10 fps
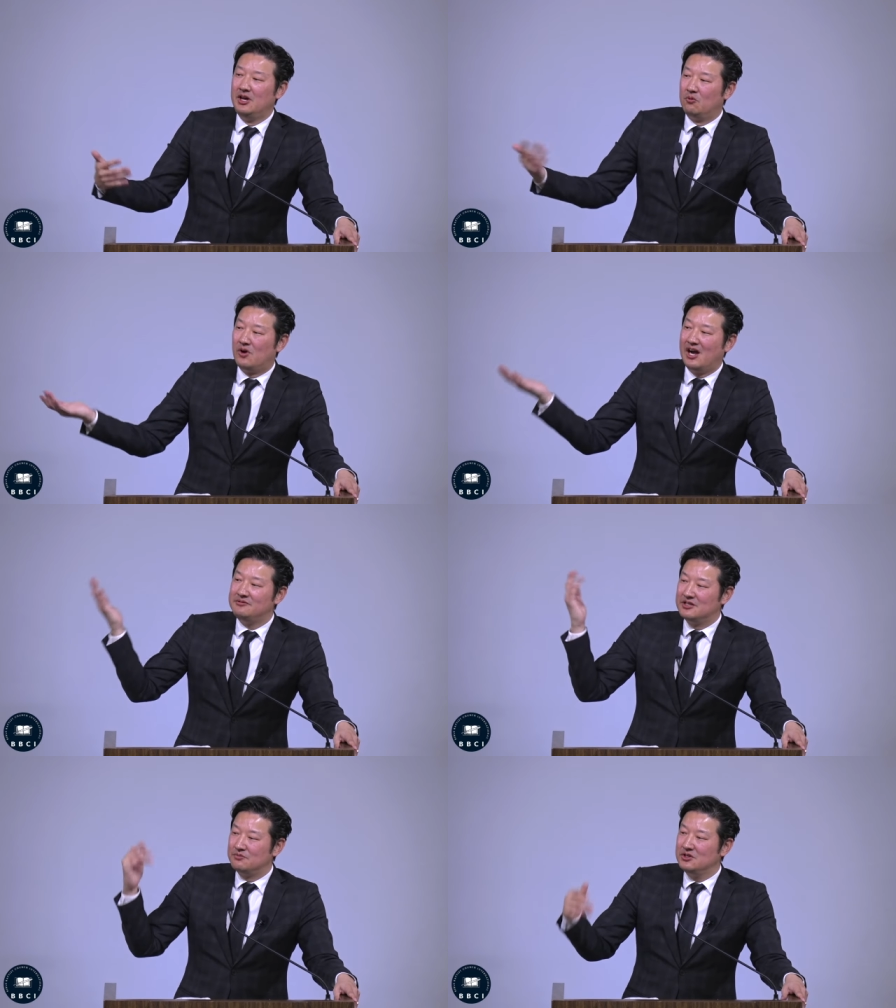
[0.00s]

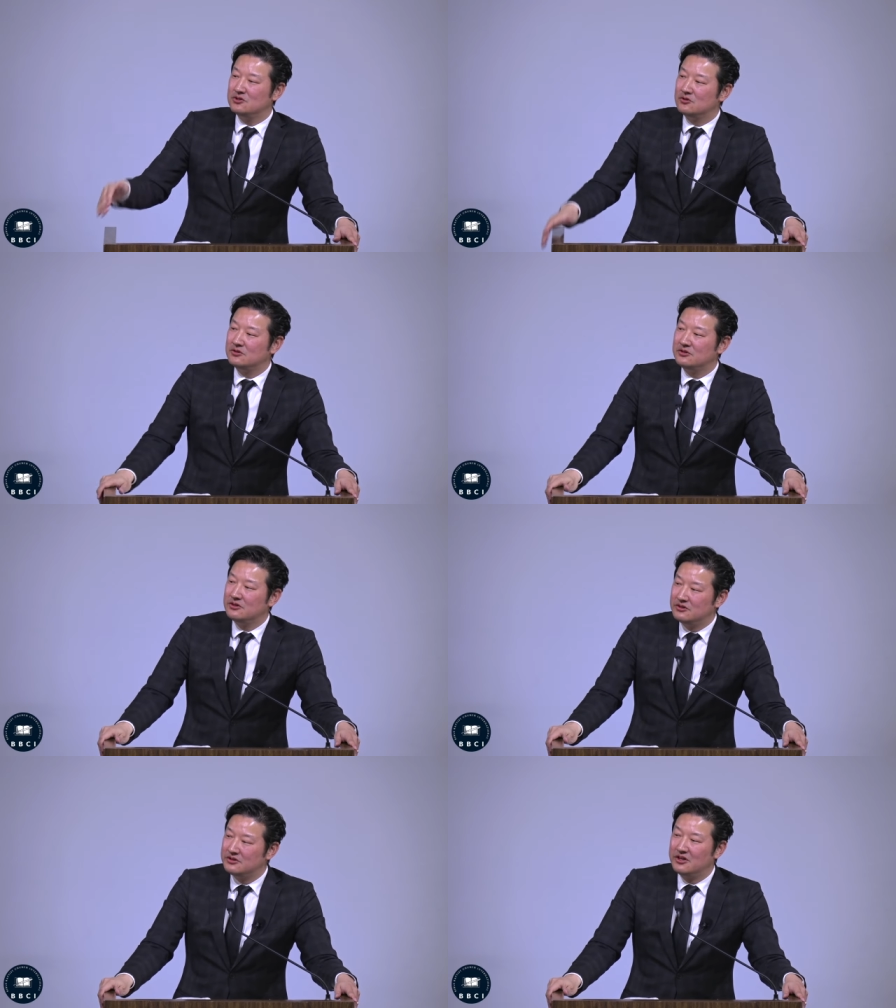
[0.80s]
Wives, submit
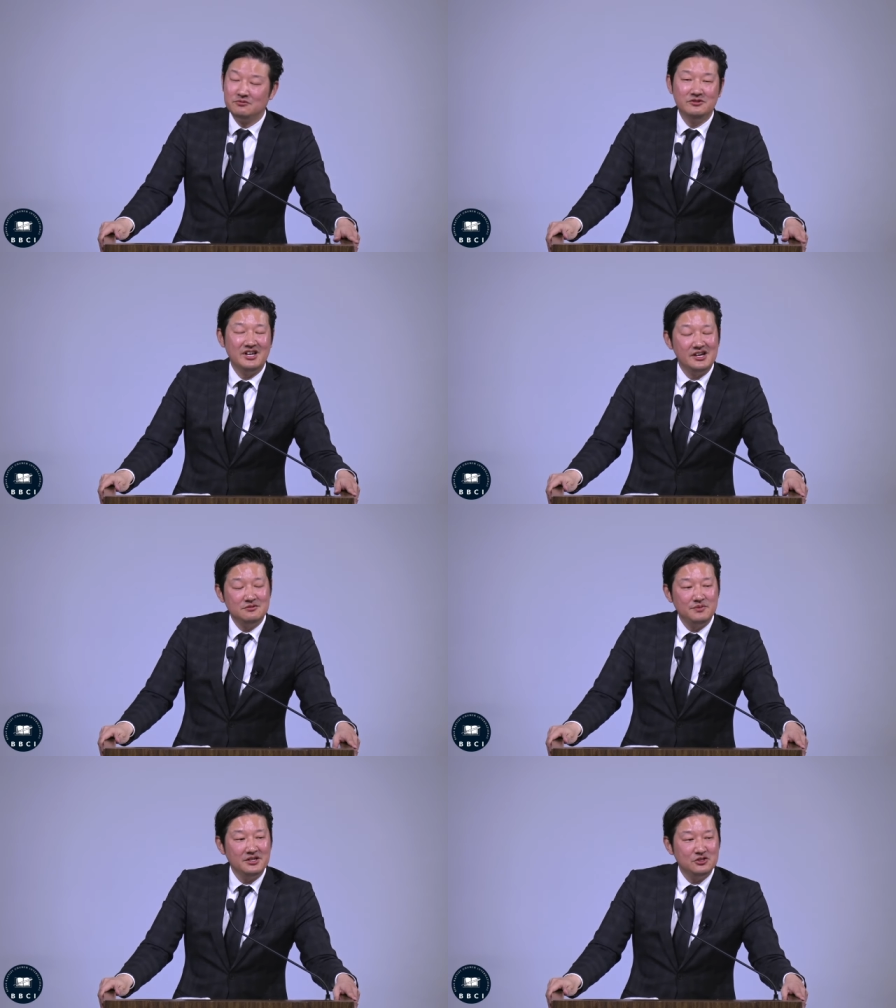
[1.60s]
yourself to the
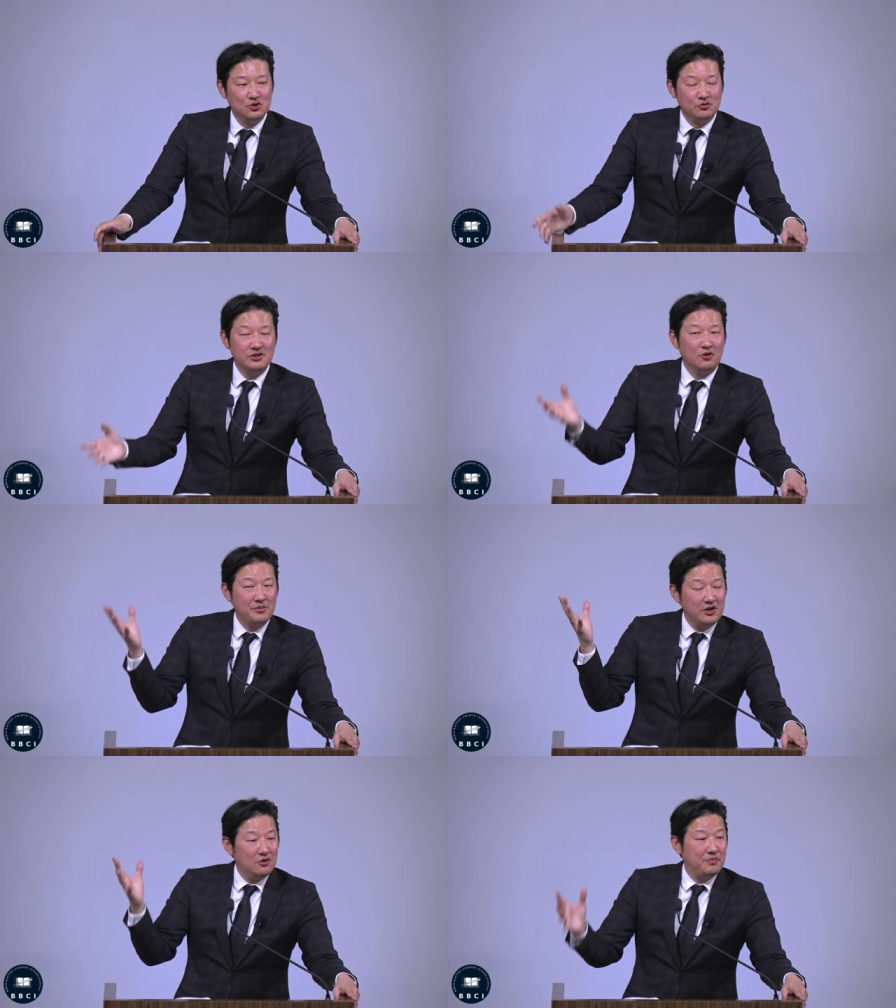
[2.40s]
husband. Children,
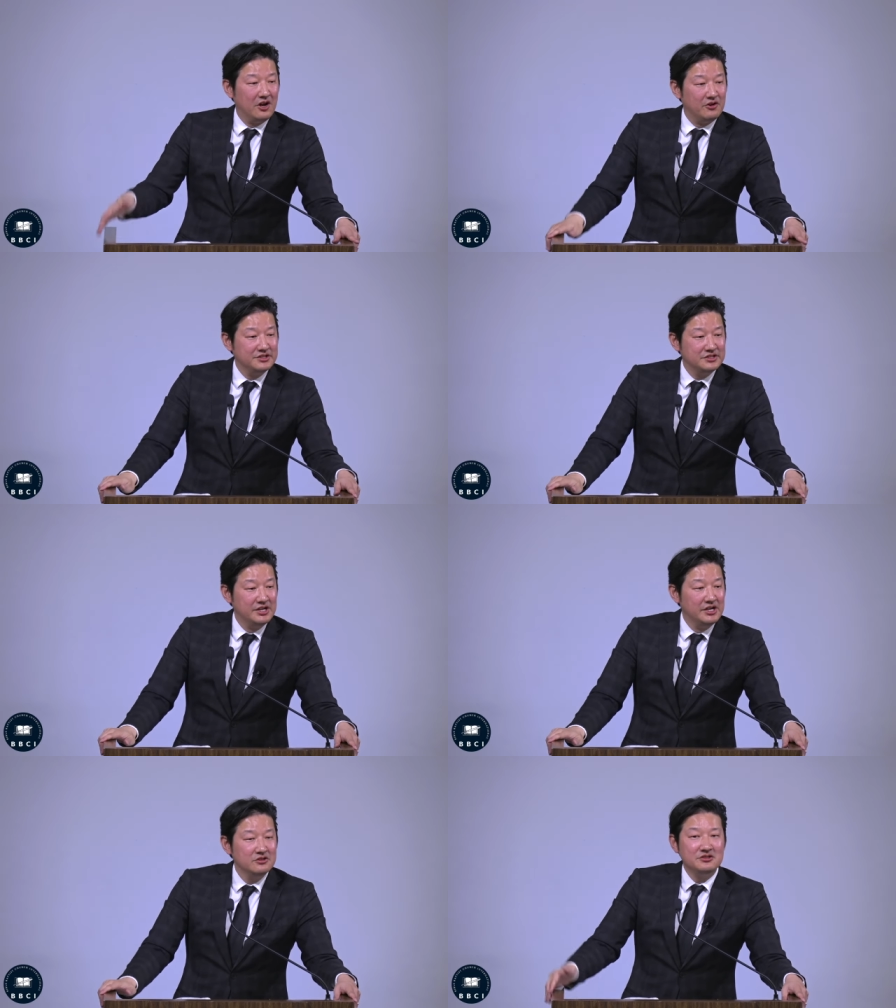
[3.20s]
obey your parents.
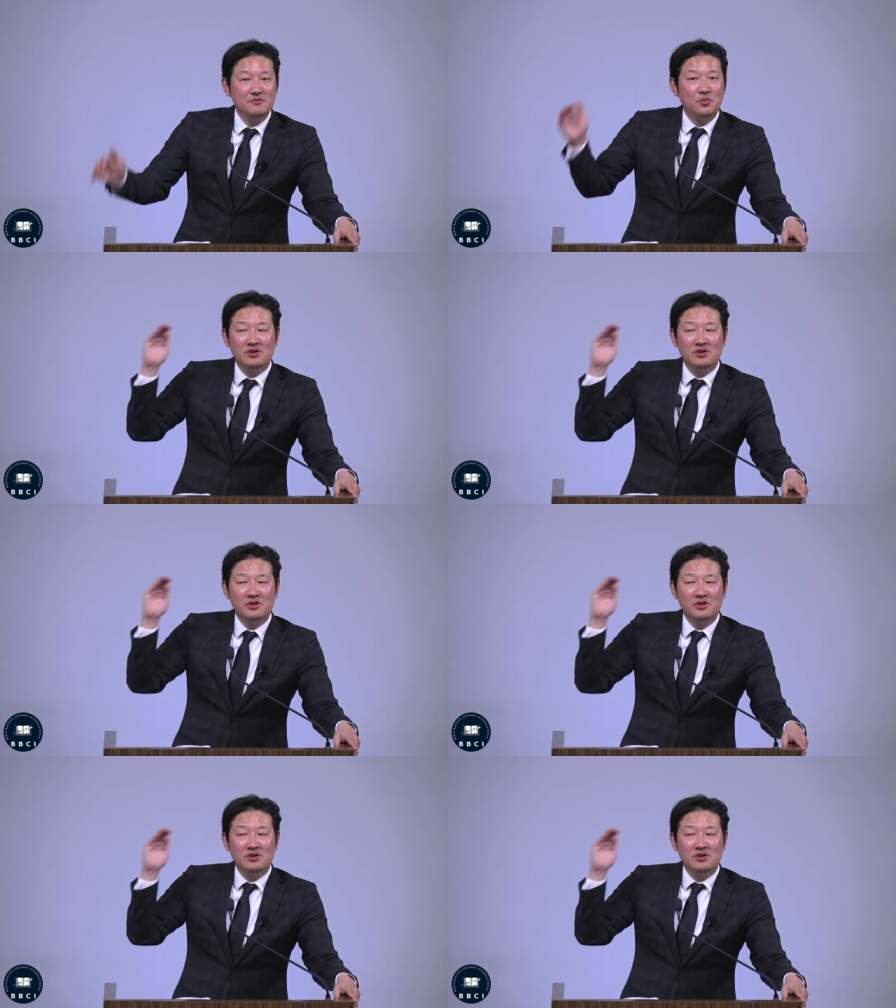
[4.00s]
Just simple